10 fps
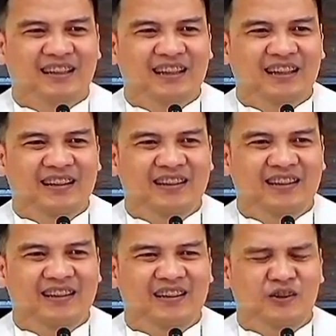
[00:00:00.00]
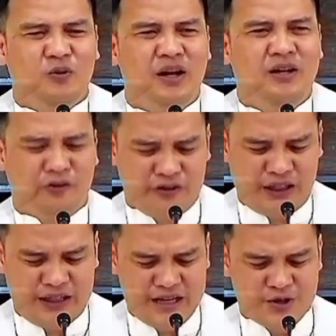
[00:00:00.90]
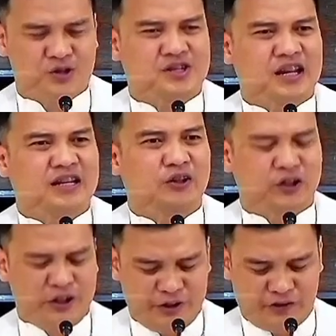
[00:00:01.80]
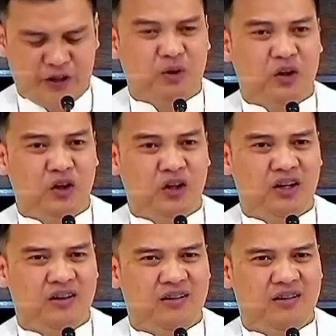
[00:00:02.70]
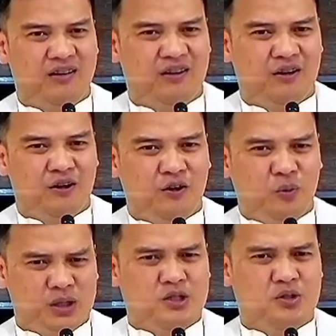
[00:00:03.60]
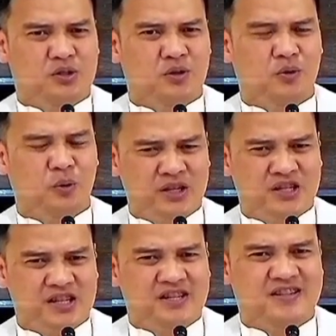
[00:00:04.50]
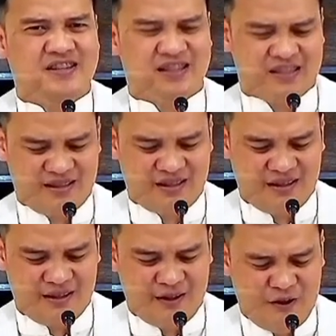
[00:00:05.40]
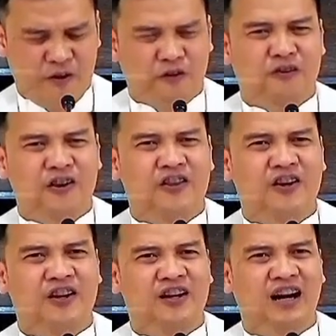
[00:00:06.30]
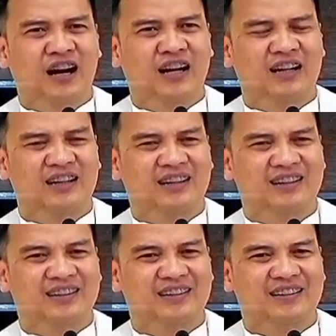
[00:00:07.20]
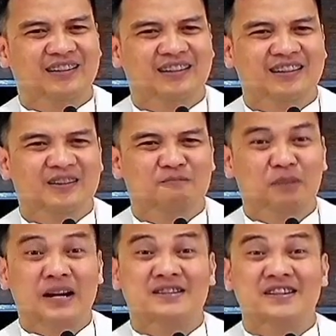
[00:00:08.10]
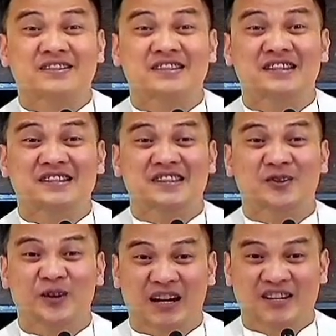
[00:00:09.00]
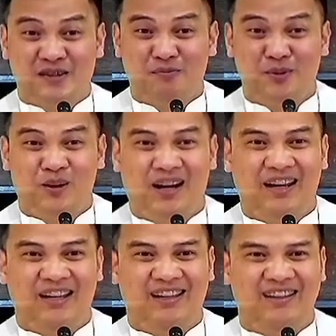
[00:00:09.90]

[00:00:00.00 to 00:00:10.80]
And one of the lessons I learned from her was when she said, "Father, ang pagsisisi ko lang sa buhay,